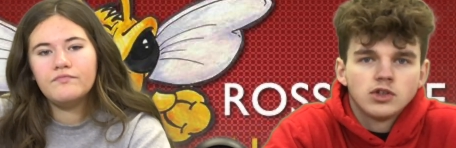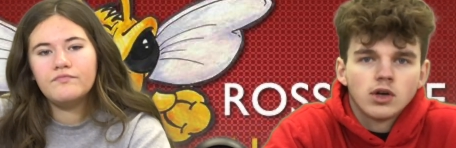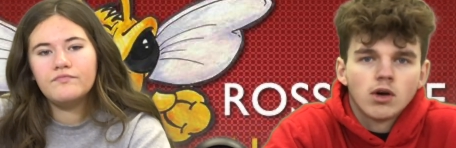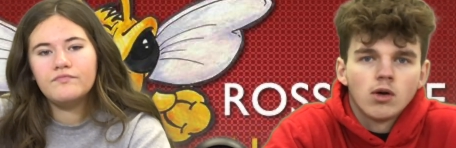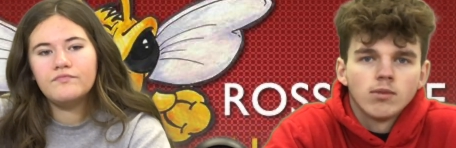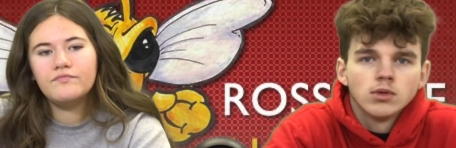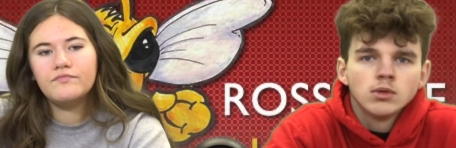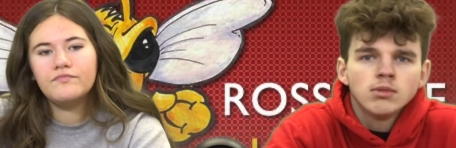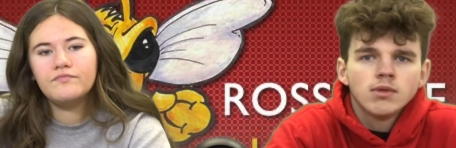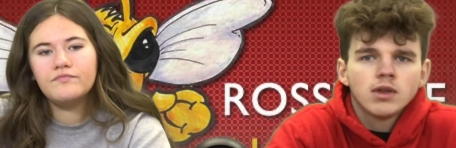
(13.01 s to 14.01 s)
Speaker 1: during
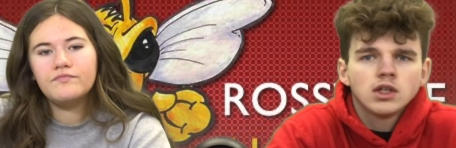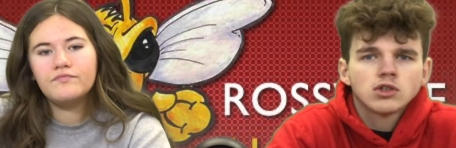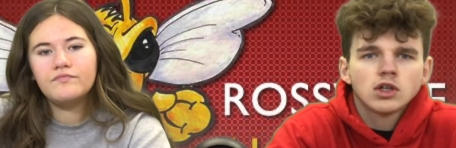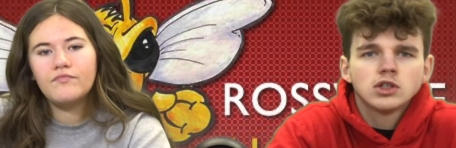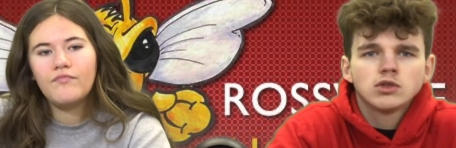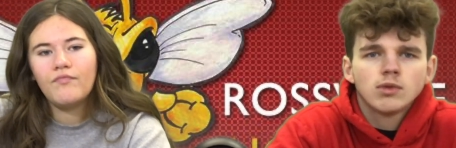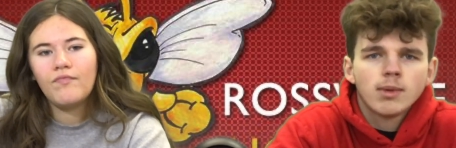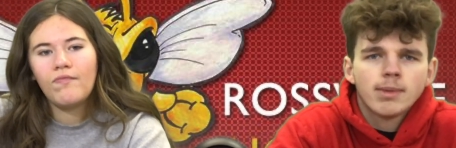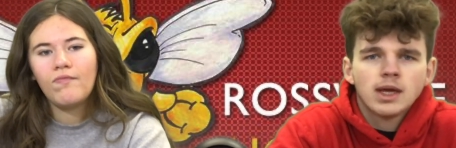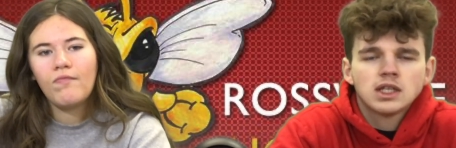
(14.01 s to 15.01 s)
homeroom, these crushes will be
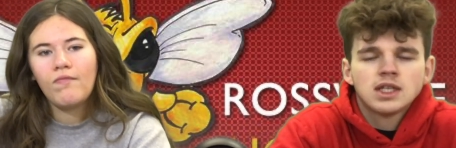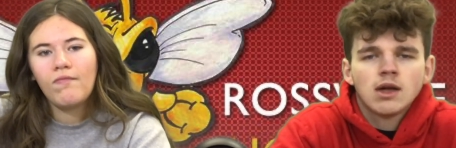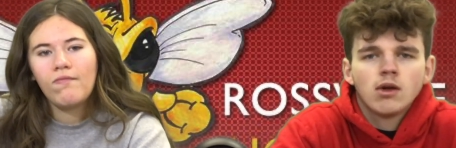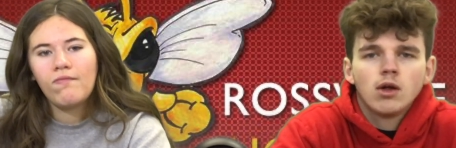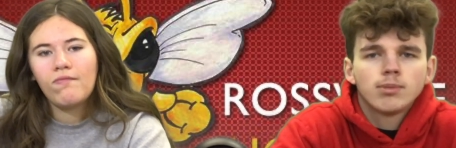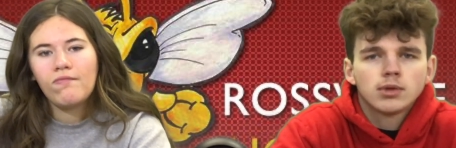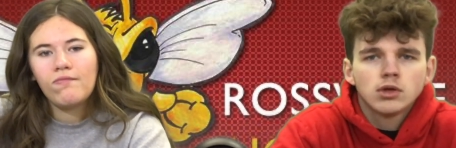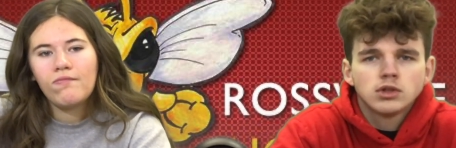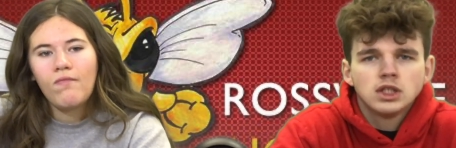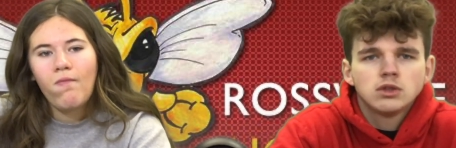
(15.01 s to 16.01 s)
passed out. All
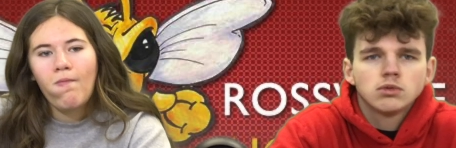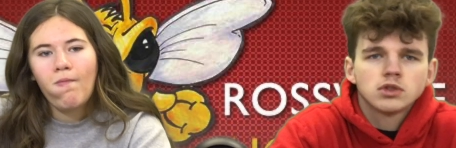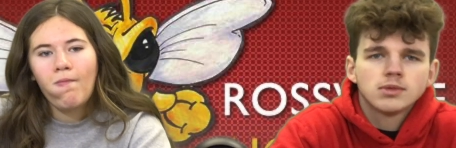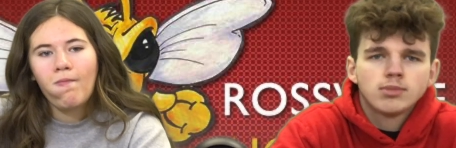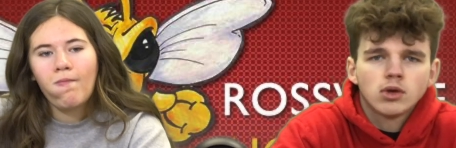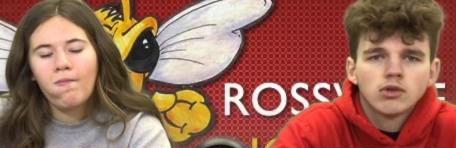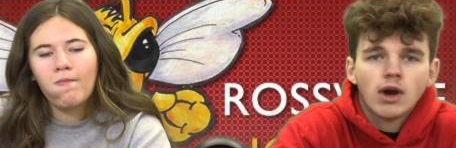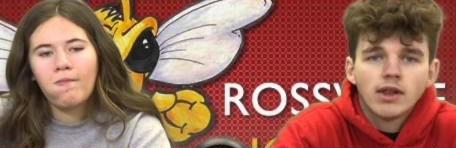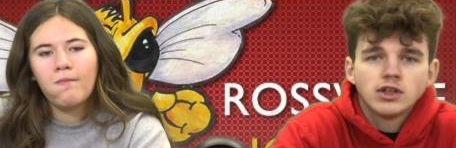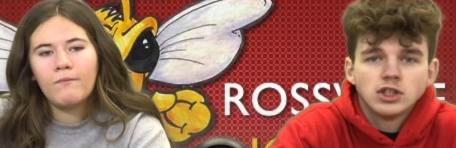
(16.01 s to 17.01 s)
proceeds will support
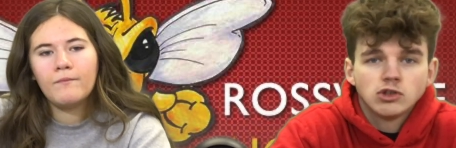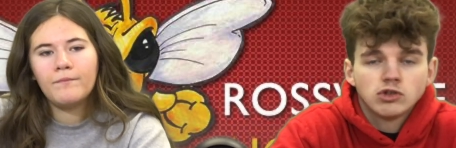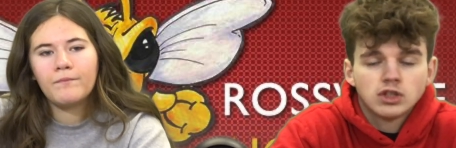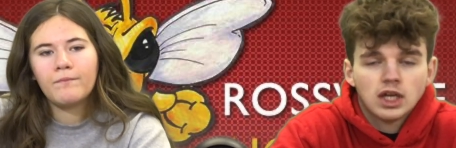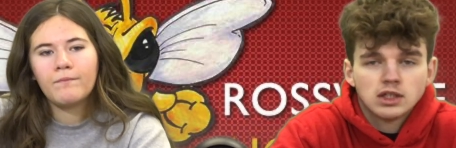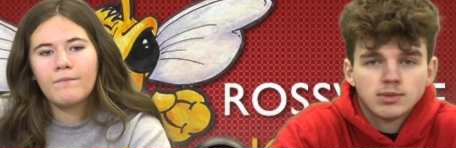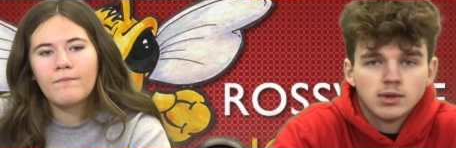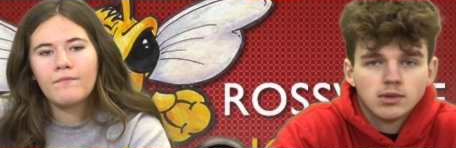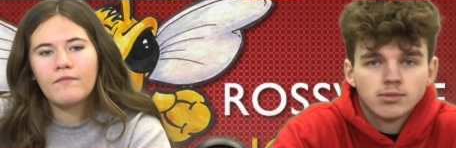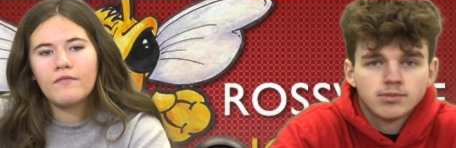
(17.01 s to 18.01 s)
Riley Children's
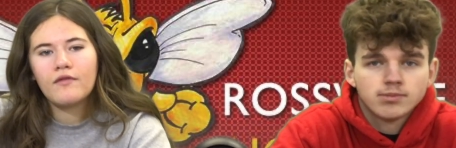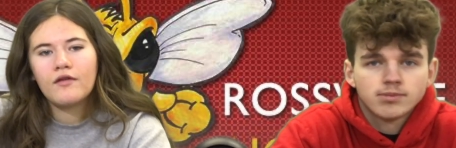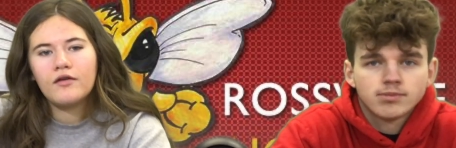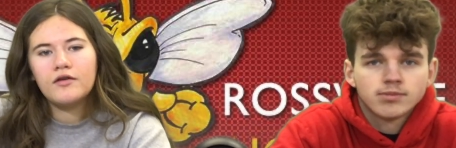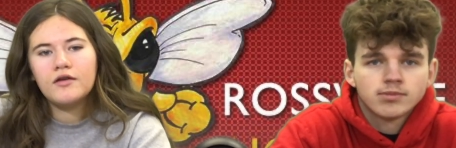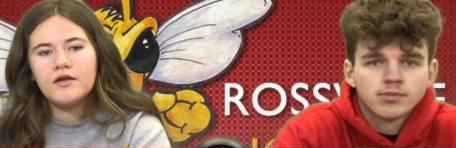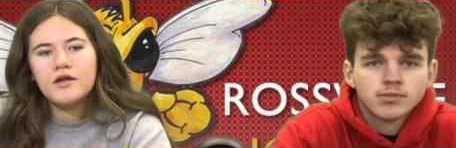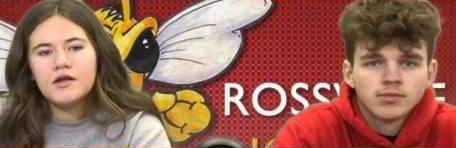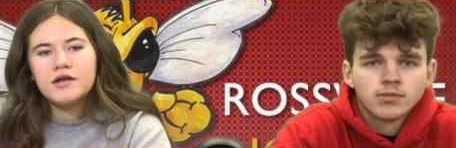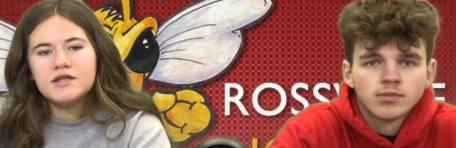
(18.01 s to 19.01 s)
Hospital.
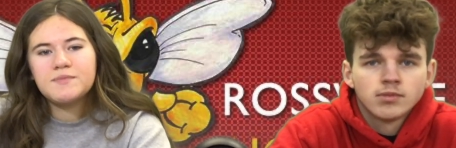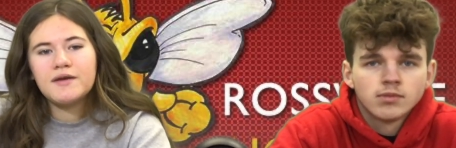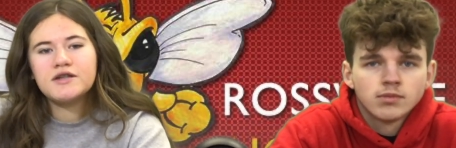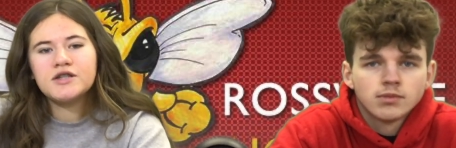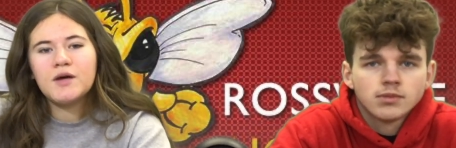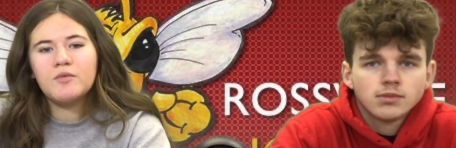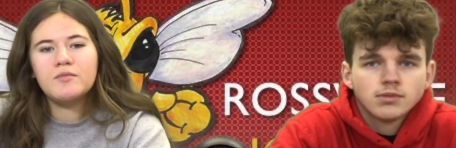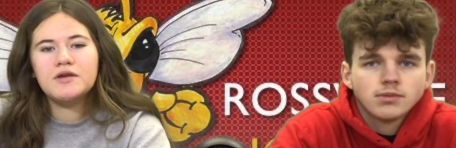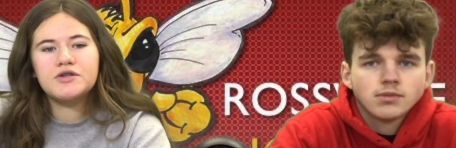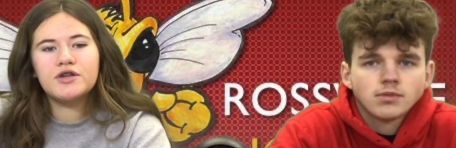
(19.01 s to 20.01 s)
Speaker 2: Spanish Club will
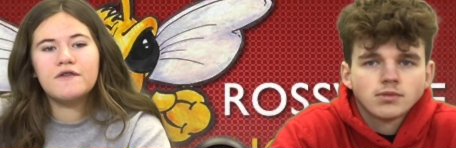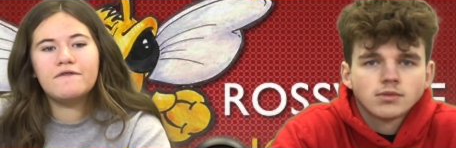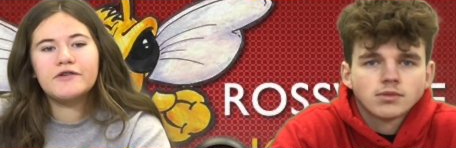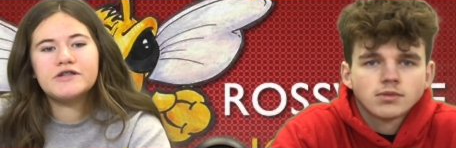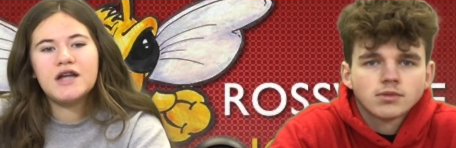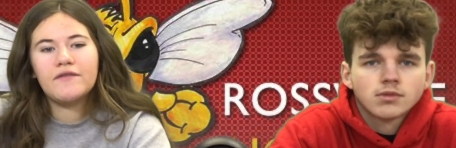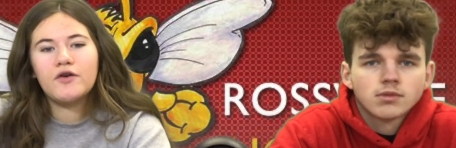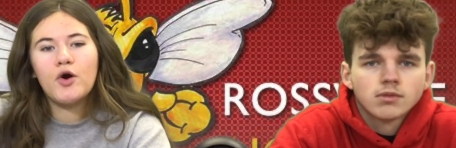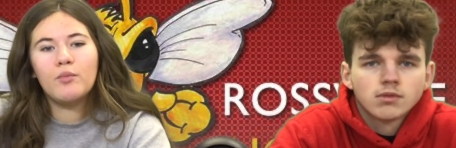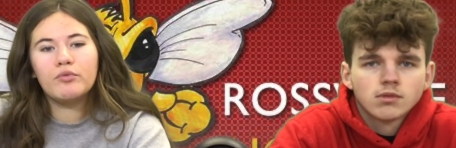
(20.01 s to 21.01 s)
meet during the first half
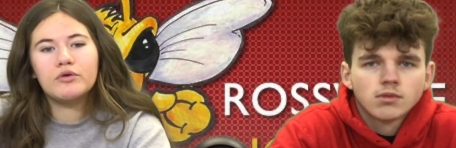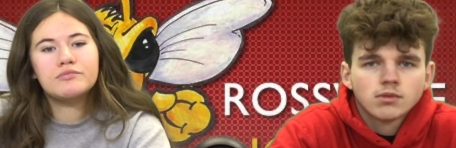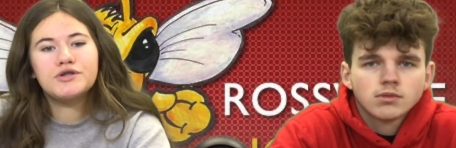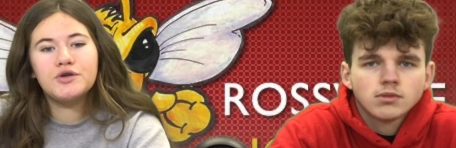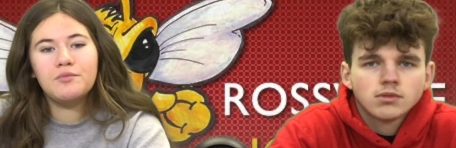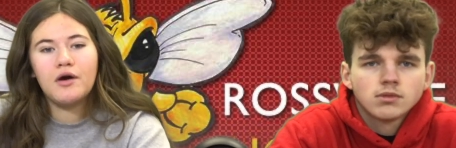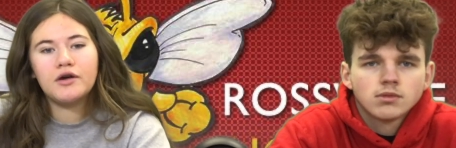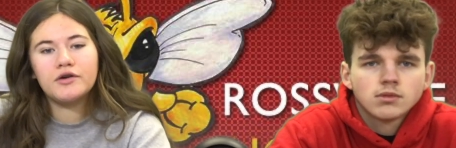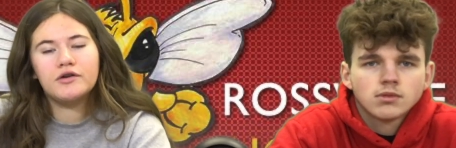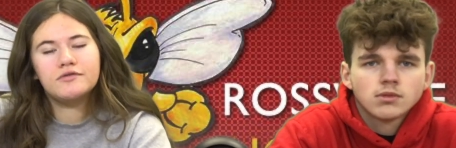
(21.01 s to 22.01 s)
of homeroom
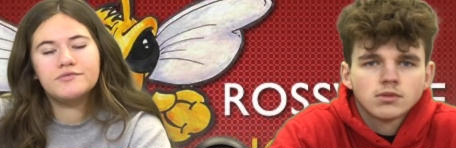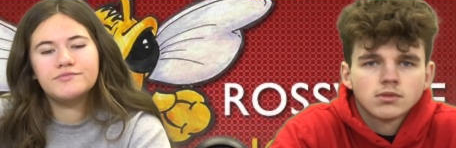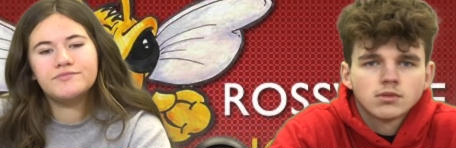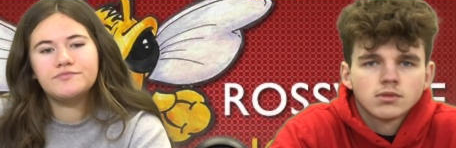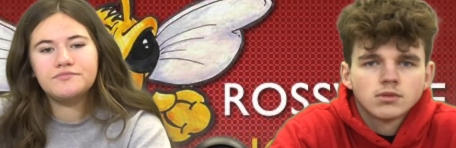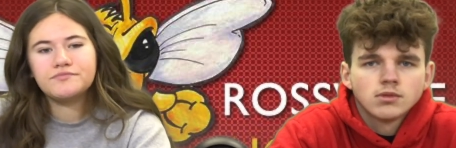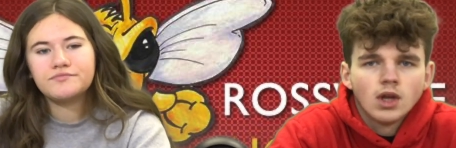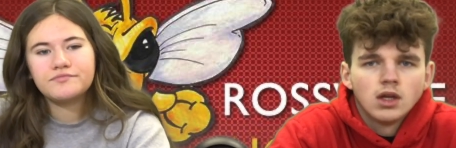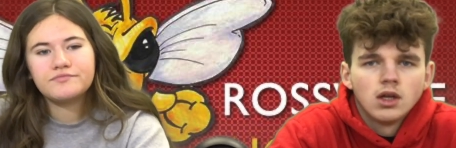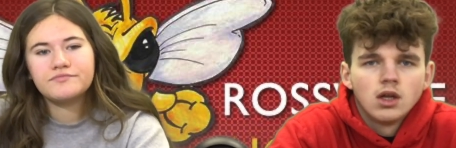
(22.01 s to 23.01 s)
tomorrow.
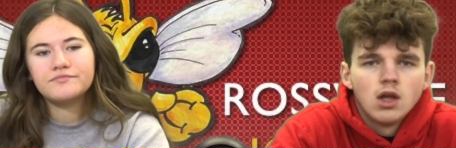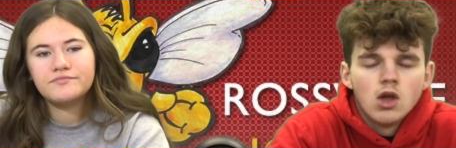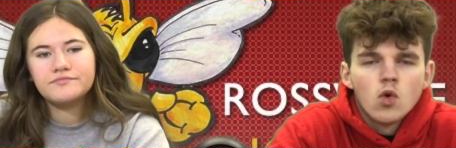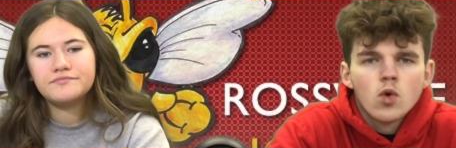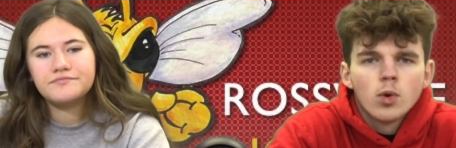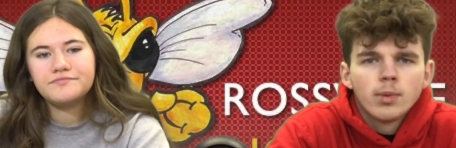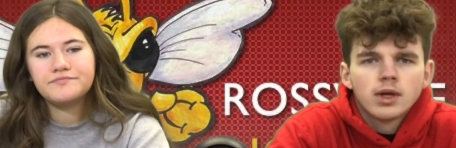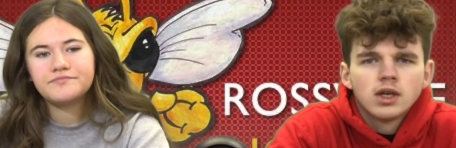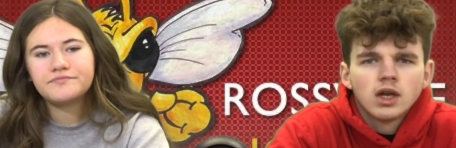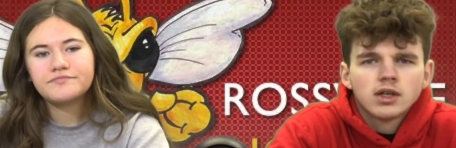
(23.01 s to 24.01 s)
Speaker 1: We will be
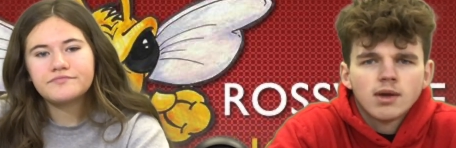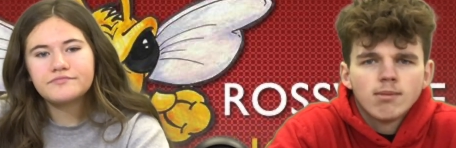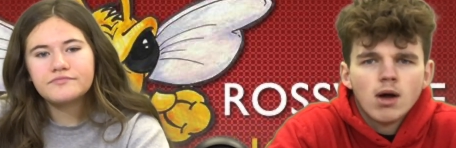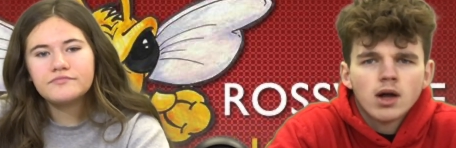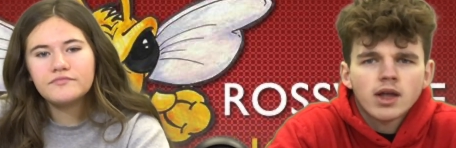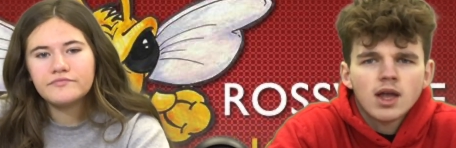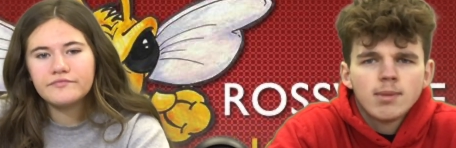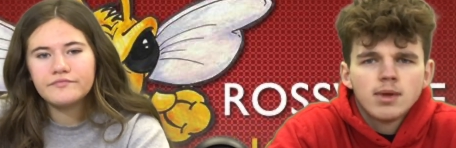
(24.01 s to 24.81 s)
conducting mock AP